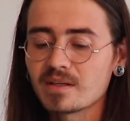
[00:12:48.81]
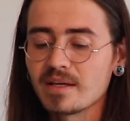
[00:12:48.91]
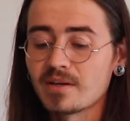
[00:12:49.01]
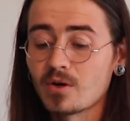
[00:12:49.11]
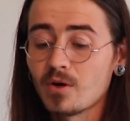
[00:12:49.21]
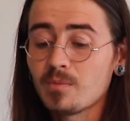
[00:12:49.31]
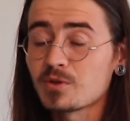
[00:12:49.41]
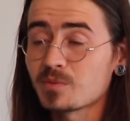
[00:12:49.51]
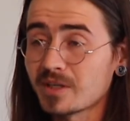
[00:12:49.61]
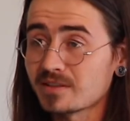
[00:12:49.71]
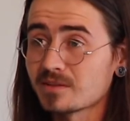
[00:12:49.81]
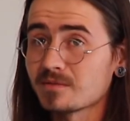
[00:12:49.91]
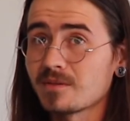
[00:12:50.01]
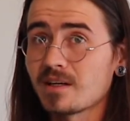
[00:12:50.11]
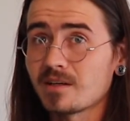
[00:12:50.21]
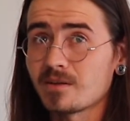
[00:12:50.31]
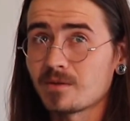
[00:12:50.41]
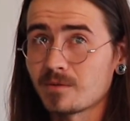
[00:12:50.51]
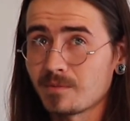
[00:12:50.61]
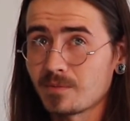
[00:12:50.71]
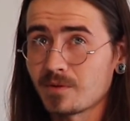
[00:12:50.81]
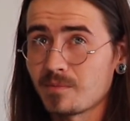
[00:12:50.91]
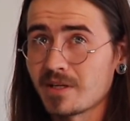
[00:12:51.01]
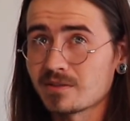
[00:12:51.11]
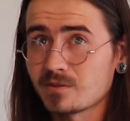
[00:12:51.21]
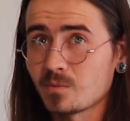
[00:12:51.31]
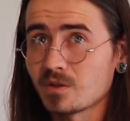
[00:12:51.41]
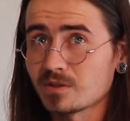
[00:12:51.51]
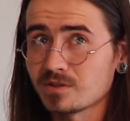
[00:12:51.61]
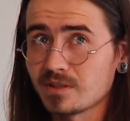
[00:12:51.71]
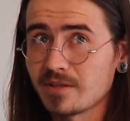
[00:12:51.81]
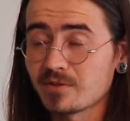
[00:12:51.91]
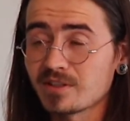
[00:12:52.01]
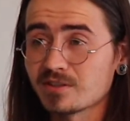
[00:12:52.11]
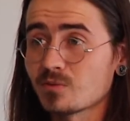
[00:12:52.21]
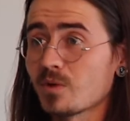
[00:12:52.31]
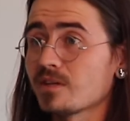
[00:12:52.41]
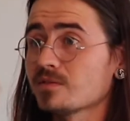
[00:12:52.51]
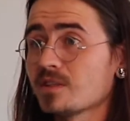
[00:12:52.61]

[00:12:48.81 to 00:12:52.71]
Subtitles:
in her perspective, how medicine works, everything's in waves.